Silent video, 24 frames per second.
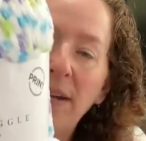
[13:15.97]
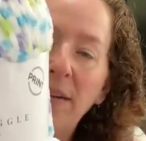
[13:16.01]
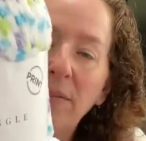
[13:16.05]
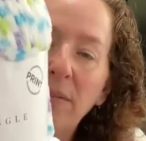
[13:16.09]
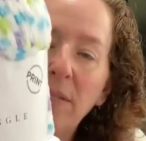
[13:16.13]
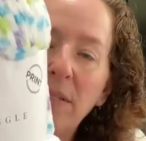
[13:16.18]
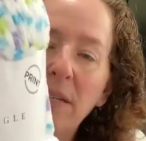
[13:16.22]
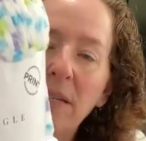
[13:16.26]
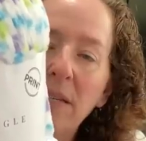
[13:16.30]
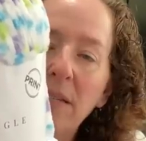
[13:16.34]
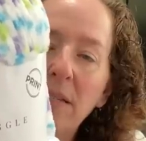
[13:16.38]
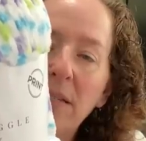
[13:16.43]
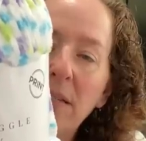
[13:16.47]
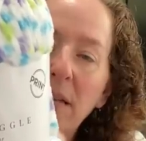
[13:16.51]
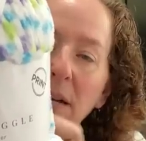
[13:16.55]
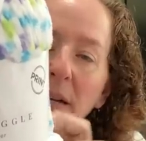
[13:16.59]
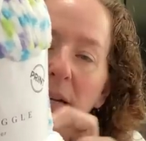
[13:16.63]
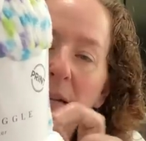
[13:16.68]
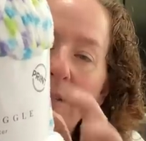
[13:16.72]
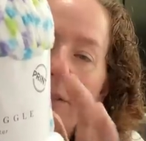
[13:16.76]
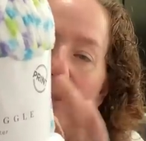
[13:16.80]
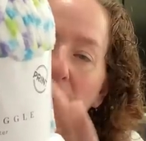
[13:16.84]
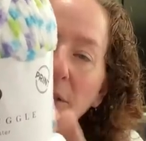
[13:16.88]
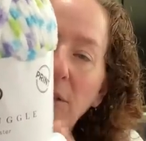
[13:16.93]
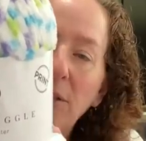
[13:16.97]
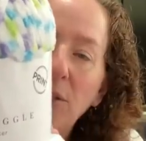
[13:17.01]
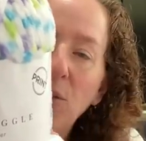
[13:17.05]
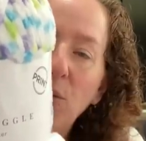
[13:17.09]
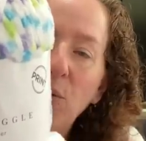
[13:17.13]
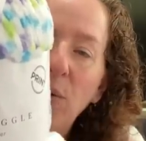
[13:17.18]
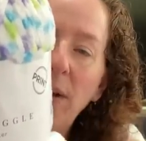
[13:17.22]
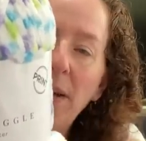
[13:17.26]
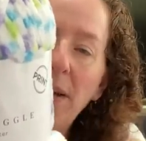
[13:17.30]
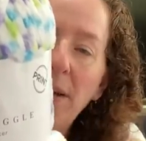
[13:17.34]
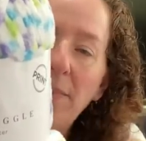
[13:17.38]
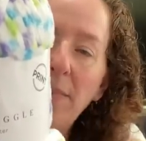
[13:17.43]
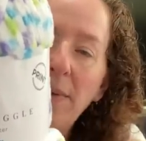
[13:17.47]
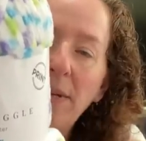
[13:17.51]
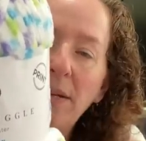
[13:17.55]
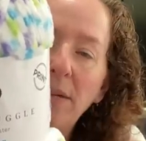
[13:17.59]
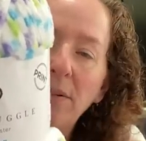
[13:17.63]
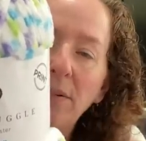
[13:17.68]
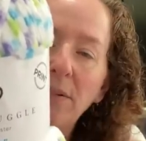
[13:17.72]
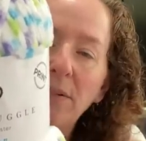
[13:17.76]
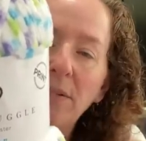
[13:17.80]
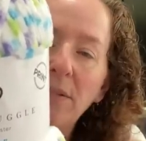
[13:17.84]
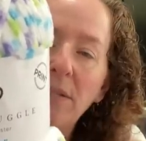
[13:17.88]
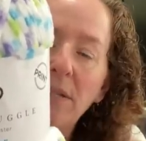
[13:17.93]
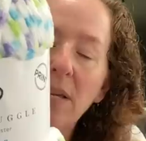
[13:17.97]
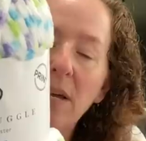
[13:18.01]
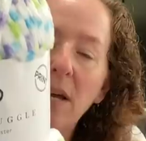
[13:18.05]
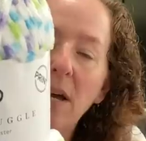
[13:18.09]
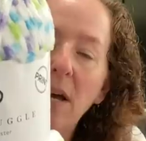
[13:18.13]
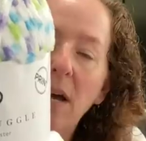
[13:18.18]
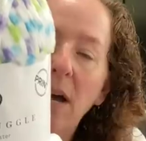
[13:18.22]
ounces, 120 meters,